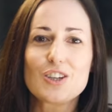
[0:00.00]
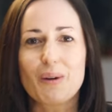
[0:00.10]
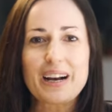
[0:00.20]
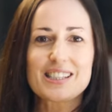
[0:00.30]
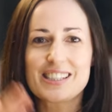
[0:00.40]

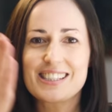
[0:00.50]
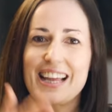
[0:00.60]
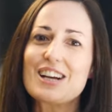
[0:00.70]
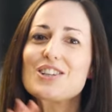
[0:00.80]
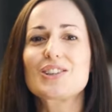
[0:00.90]
UX
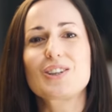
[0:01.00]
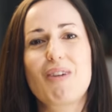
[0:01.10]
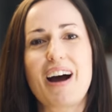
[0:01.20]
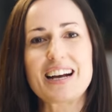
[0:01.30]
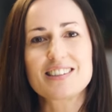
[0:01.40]
slash
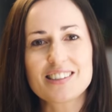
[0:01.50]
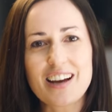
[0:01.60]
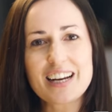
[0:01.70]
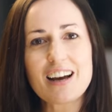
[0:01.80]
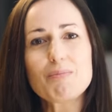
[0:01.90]
UI
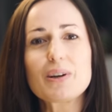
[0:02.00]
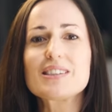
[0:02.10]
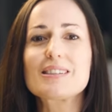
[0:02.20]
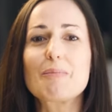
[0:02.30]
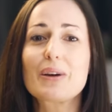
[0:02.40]
designer
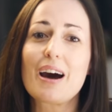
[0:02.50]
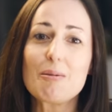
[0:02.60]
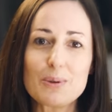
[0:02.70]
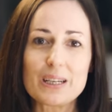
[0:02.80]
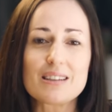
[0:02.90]
because some
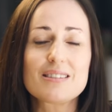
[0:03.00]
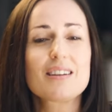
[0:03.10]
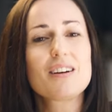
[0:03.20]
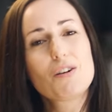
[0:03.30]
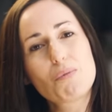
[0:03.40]
companies
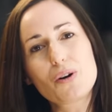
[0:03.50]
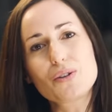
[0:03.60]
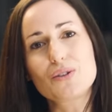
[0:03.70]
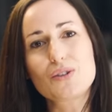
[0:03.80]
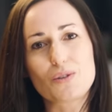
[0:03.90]
want
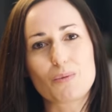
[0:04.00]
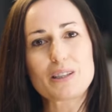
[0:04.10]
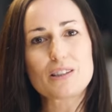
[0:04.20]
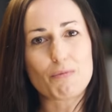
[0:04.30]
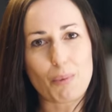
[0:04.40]
you to do
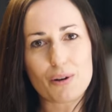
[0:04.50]
bits of